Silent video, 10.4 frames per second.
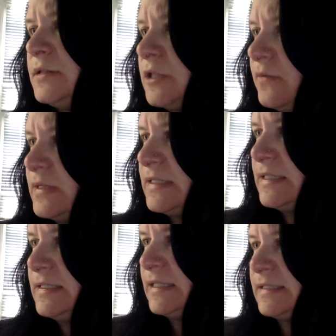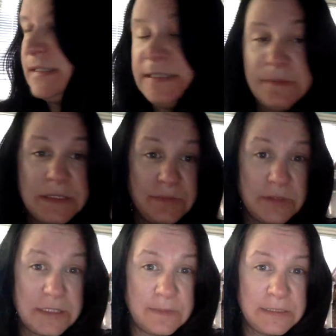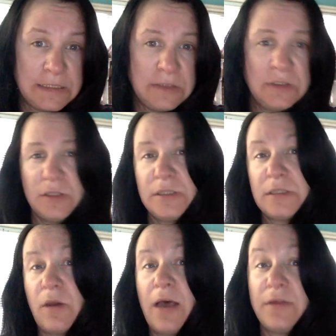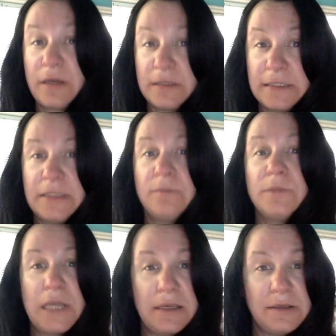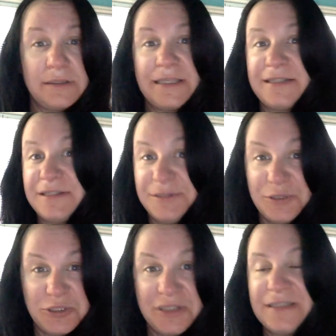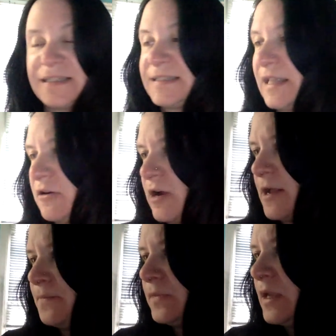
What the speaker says: Services and systems for substance users, so healthcare system, jails, institutions, etc.